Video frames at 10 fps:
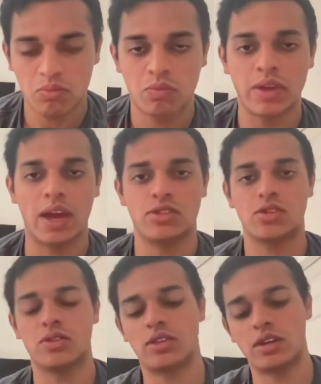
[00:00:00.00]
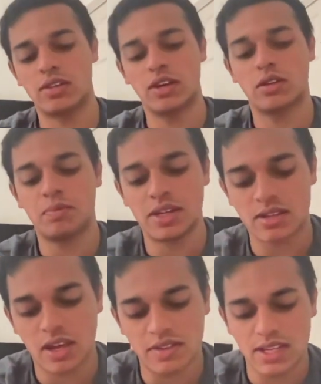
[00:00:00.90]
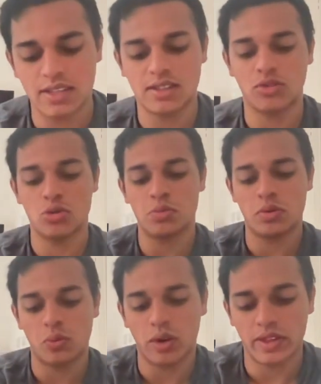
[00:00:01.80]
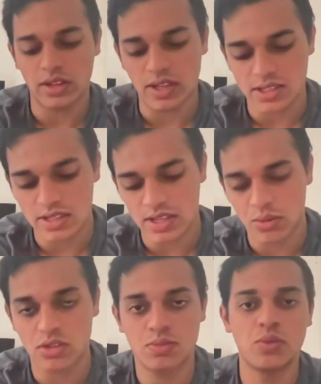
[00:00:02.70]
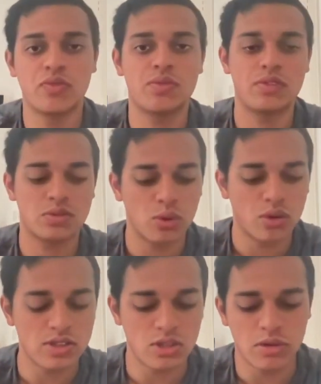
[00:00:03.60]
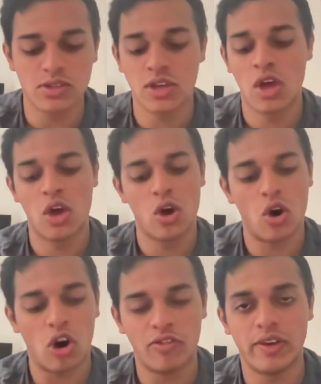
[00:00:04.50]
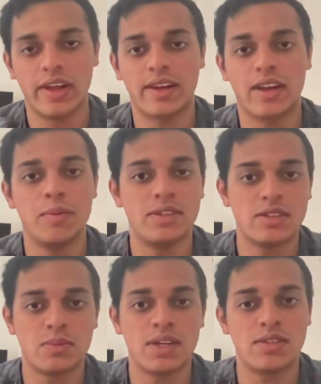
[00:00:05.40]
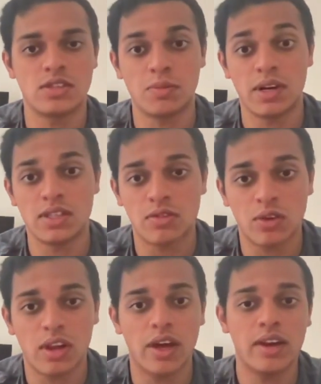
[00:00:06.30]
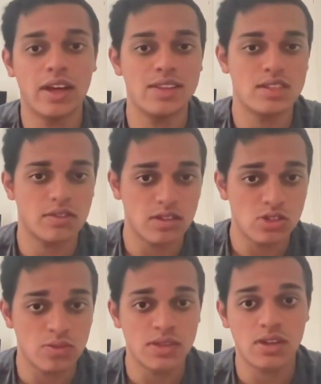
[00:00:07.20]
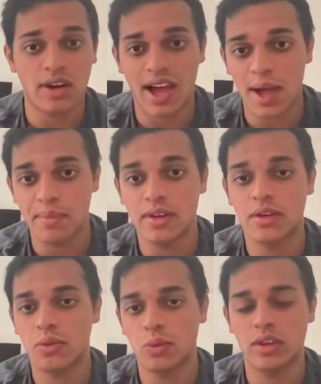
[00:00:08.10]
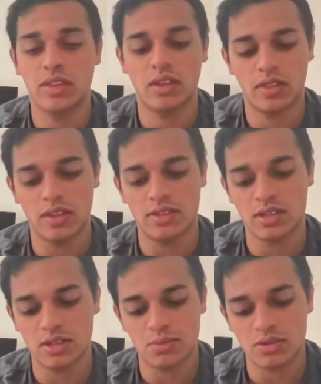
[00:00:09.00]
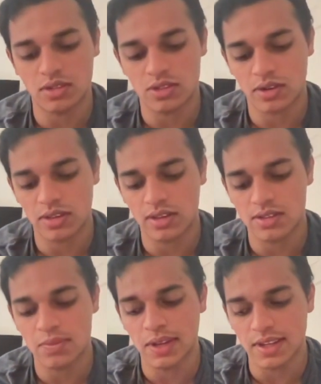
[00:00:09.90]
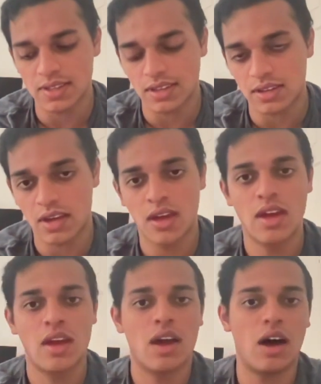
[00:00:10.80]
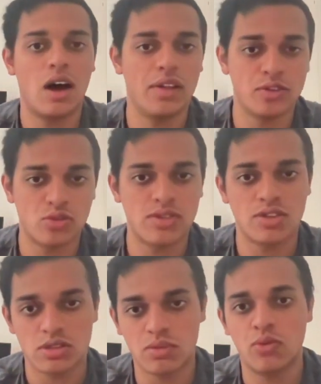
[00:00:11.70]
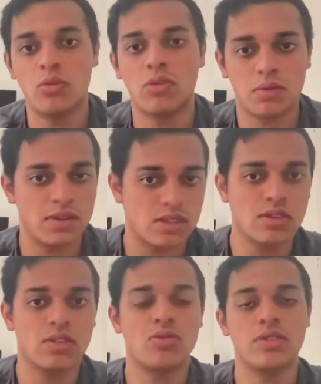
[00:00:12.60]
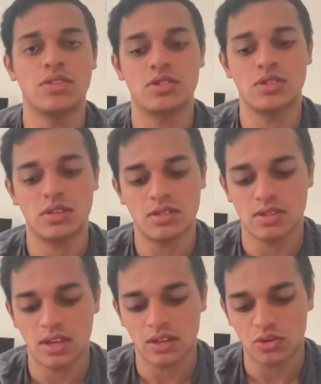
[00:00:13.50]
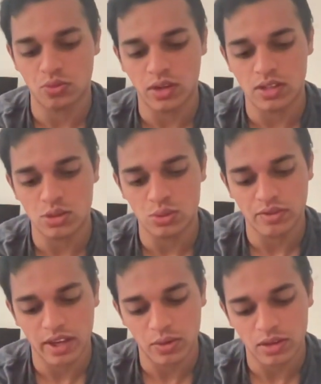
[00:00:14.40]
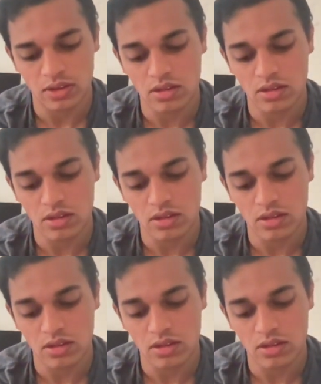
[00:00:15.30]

yeah, so they could basically have a testing group where they test this out with small consumers, offer like limited spaces to buy stuff online, and see if consumers are happy with this sales process. So I think simulating the transition before committing to the transition is a good way to evaluate